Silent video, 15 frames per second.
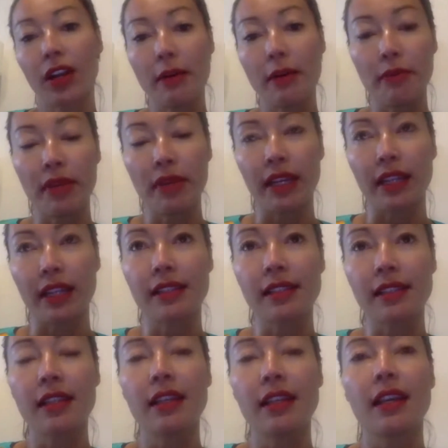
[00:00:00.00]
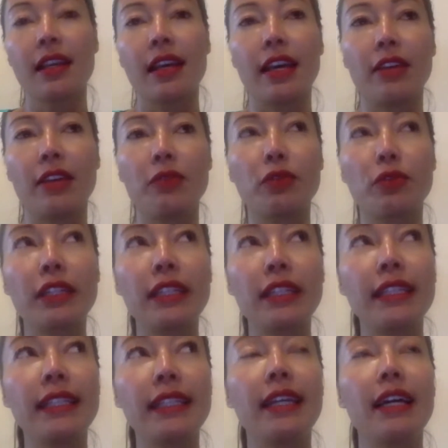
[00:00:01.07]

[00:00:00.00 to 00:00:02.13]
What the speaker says: companies and really